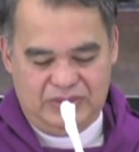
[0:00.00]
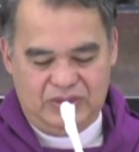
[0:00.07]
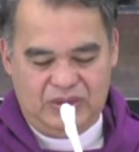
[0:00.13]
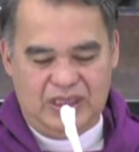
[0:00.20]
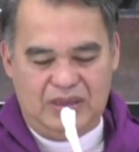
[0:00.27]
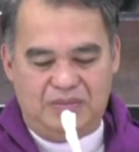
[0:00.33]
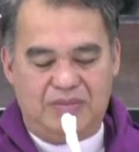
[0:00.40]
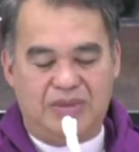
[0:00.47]

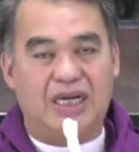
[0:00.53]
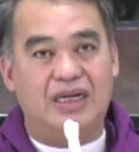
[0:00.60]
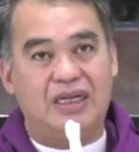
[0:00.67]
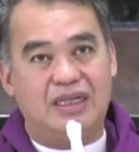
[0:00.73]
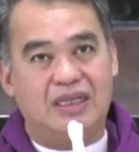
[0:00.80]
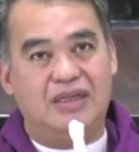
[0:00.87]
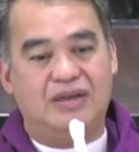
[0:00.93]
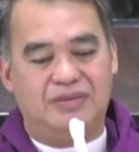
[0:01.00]
well,
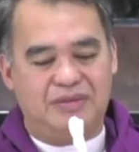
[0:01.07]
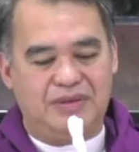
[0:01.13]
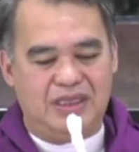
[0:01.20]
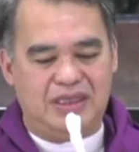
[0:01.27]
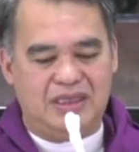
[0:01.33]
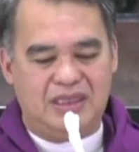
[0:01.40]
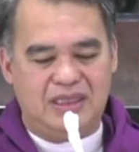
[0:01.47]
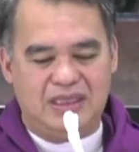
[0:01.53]
part of
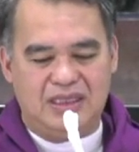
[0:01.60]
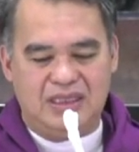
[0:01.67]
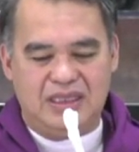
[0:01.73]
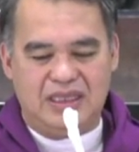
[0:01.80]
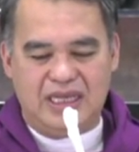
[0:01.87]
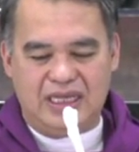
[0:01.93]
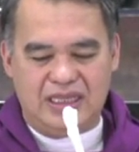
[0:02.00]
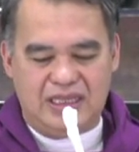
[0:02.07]
it,
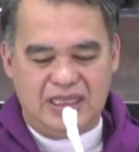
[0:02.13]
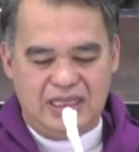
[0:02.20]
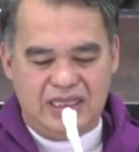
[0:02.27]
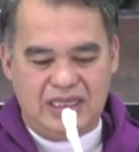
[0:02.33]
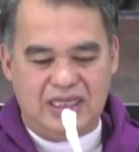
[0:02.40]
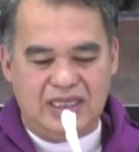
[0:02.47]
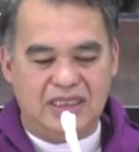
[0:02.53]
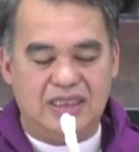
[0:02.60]
the
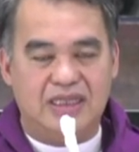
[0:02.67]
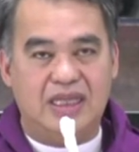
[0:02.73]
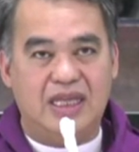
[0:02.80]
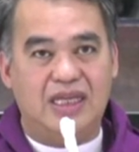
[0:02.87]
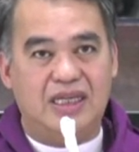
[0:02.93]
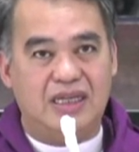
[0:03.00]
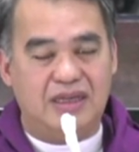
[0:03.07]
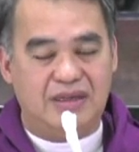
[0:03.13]
idea
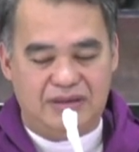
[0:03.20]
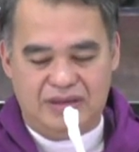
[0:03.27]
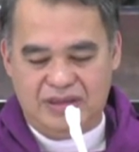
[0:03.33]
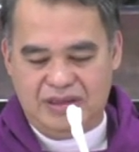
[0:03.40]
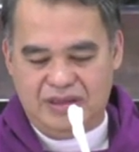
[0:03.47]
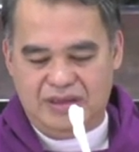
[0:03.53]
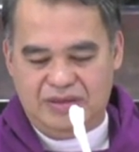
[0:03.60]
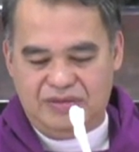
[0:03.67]
taken
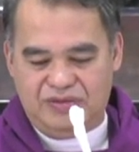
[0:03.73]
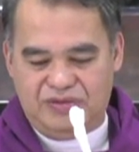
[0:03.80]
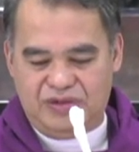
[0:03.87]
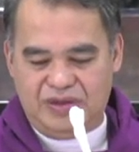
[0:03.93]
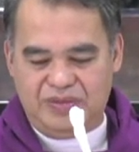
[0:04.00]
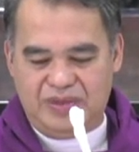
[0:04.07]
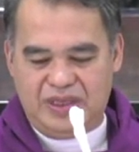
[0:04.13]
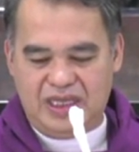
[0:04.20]

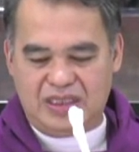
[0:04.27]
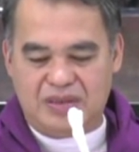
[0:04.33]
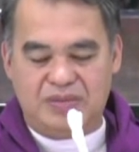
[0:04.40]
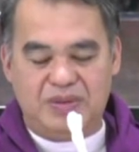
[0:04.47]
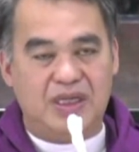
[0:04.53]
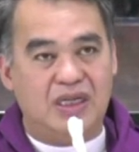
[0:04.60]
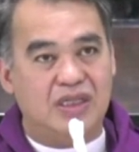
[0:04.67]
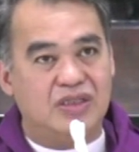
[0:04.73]
from the
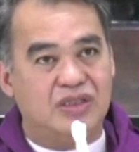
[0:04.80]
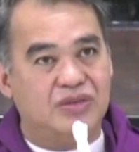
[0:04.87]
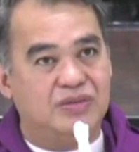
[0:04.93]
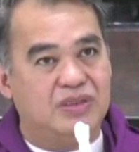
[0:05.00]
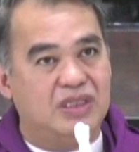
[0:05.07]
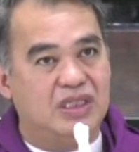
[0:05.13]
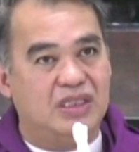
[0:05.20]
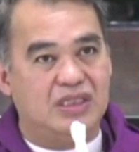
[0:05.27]
experience
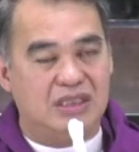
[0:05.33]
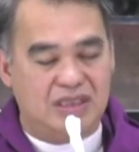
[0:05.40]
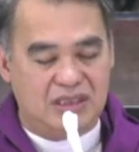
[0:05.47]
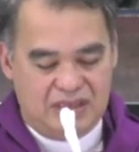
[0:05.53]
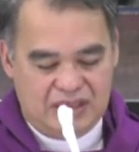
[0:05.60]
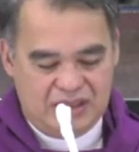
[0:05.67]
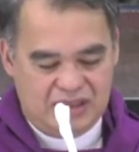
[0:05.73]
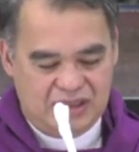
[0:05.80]
of
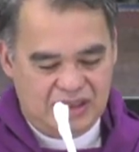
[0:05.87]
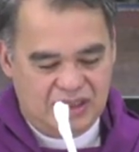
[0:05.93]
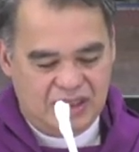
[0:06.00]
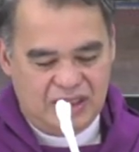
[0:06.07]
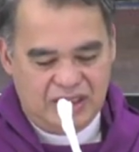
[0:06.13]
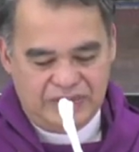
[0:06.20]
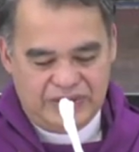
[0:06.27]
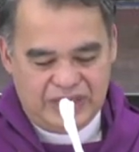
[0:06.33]
Jesus
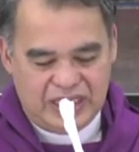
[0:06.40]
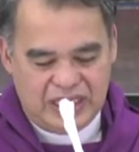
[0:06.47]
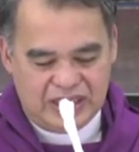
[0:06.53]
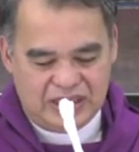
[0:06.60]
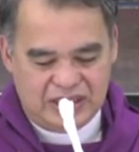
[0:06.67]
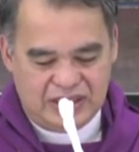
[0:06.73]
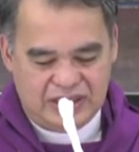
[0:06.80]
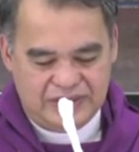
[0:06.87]
of the
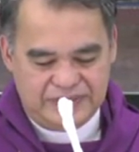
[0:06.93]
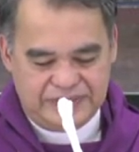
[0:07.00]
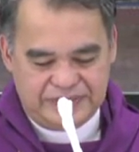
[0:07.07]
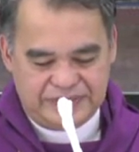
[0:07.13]
desert.